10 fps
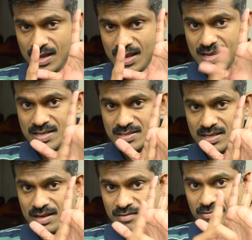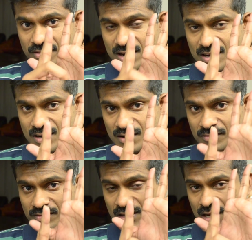is in front of
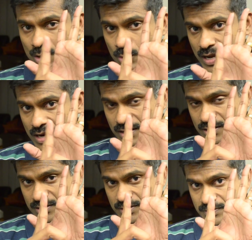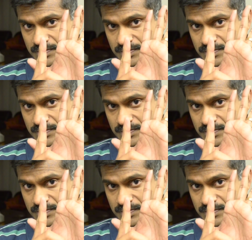the awareness.